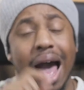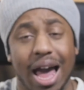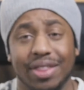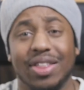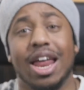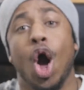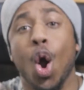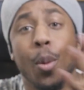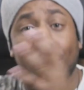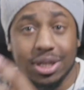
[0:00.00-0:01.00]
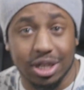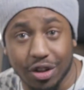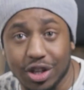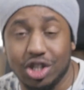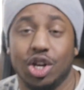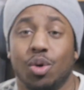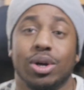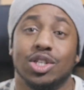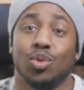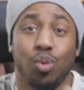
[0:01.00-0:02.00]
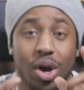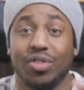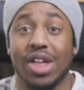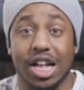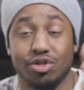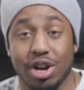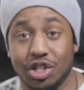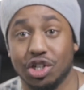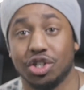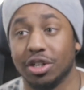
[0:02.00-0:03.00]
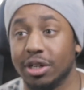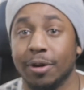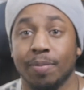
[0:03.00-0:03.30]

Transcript: And then it opens another sequence with that transition.